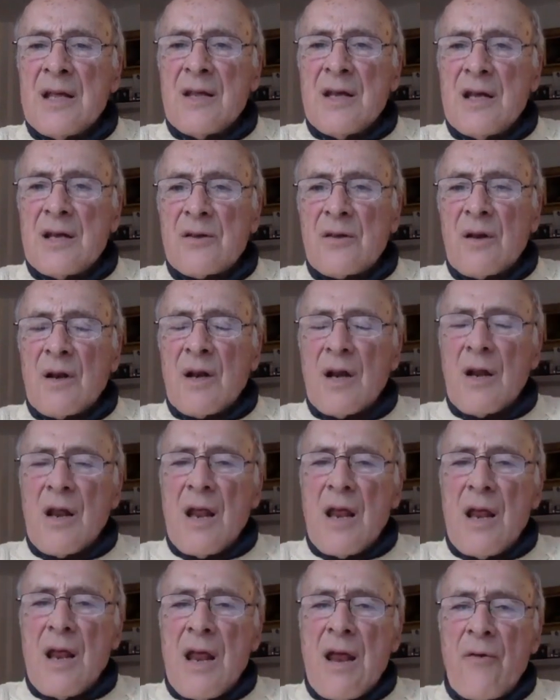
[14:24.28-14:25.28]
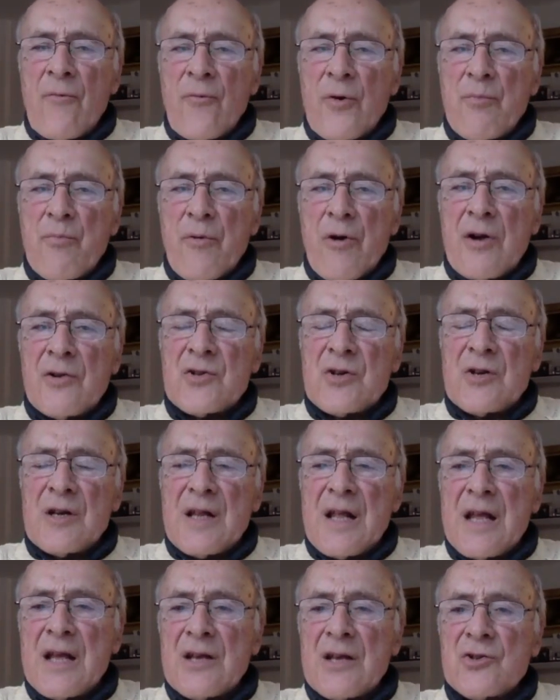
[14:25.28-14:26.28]
it, every
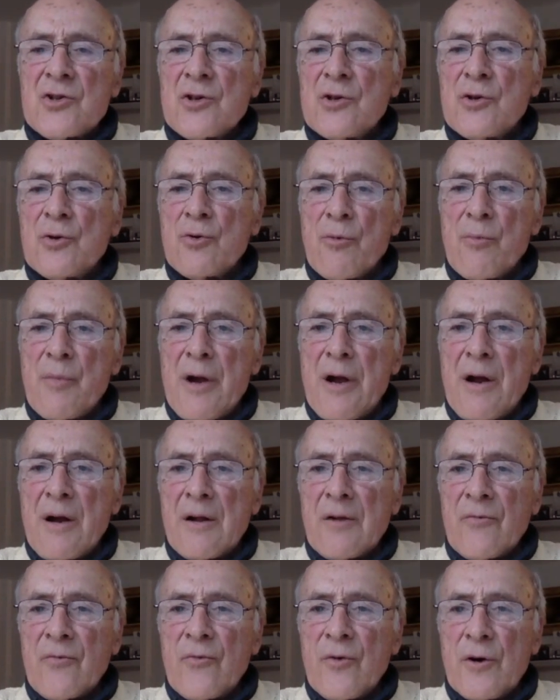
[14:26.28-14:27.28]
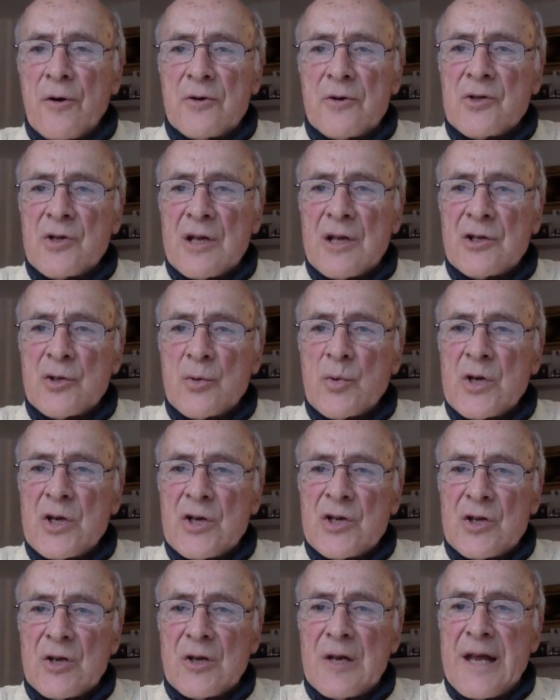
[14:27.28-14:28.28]
president has to do America first. That's what
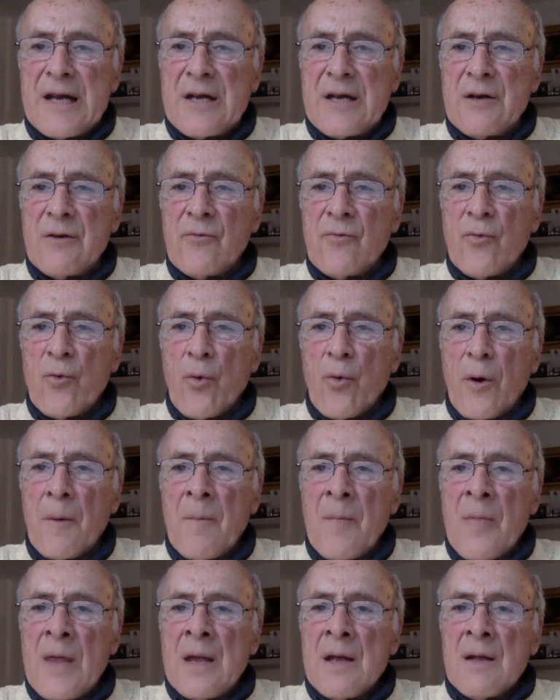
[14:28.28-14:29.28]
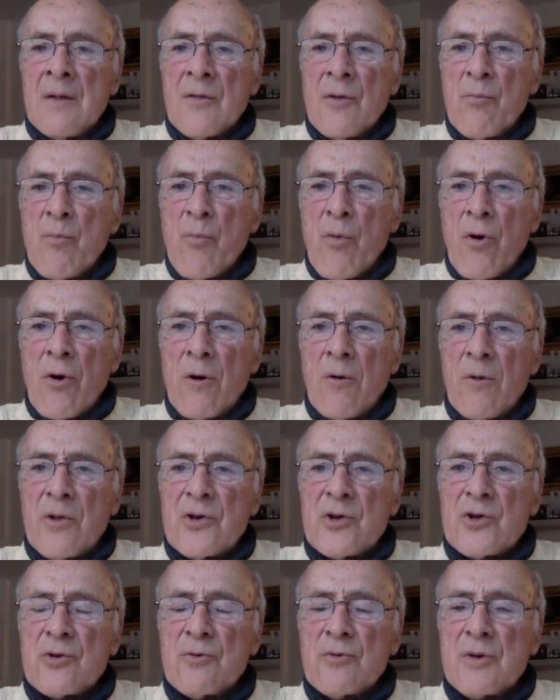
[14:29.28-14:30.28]
he's elected for. The moral
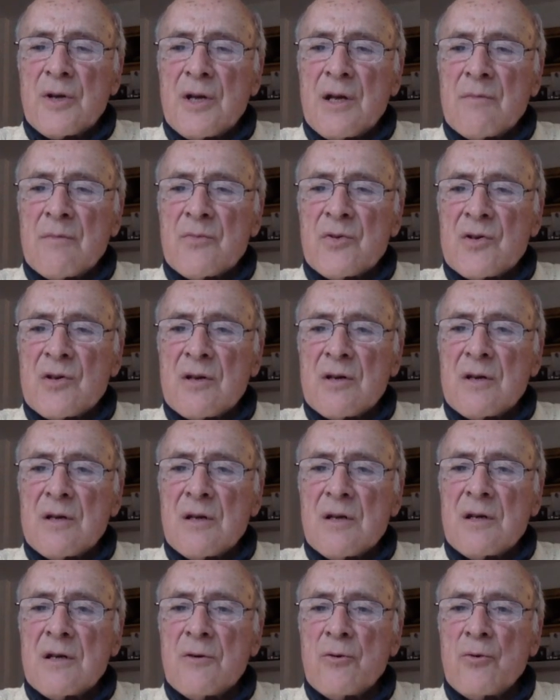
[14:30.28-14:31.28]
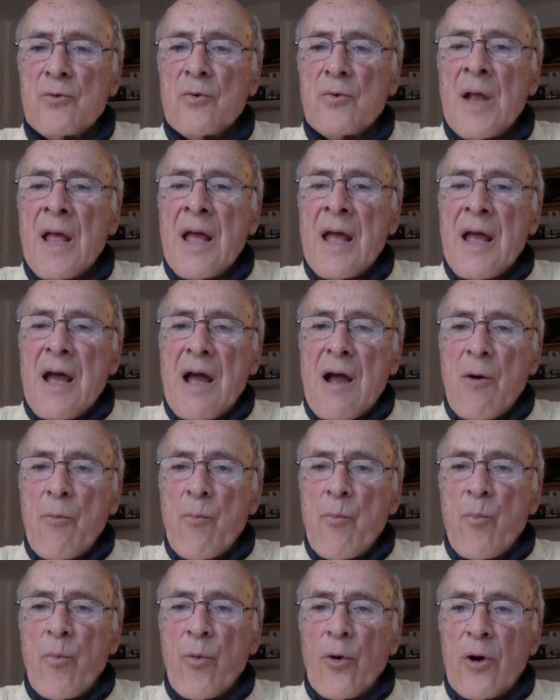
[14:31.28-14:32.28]
issue comes in to how
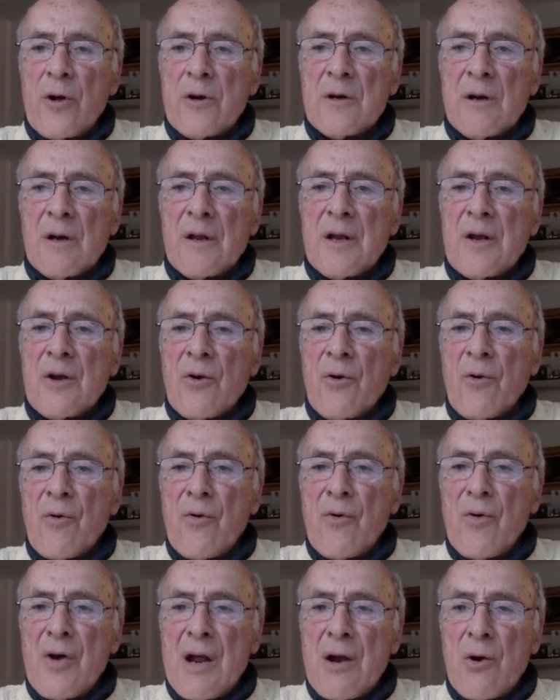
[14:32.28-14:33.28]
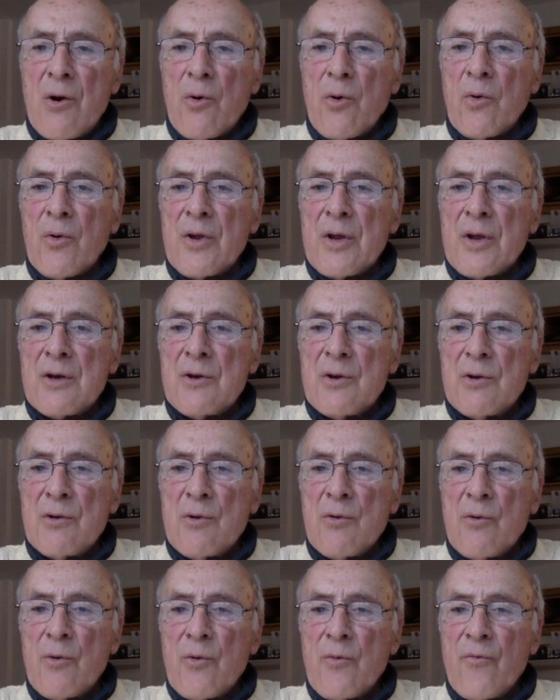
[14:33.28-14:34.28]
broadly or narrowly do
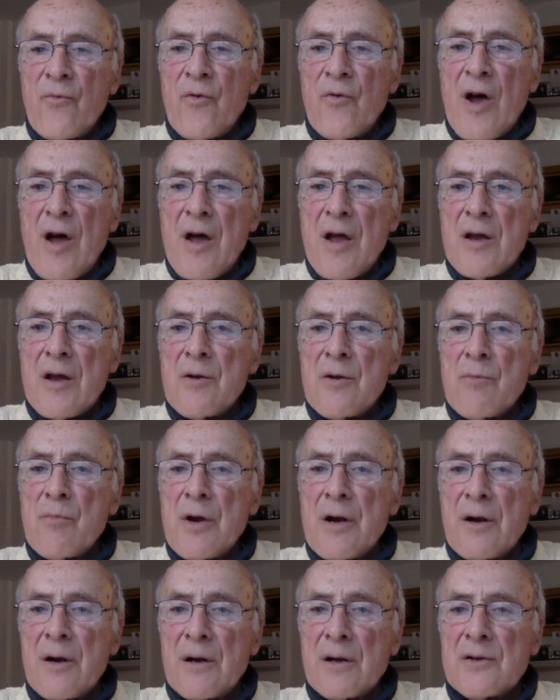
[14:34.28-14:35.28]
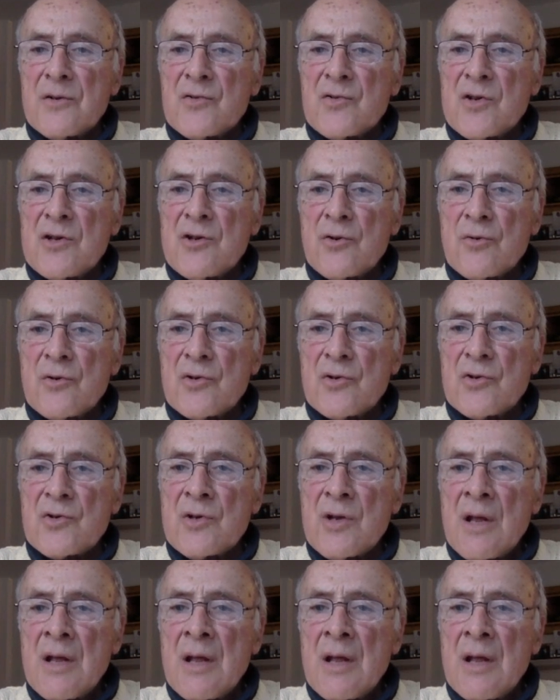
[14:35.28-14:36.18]
you define America's interest?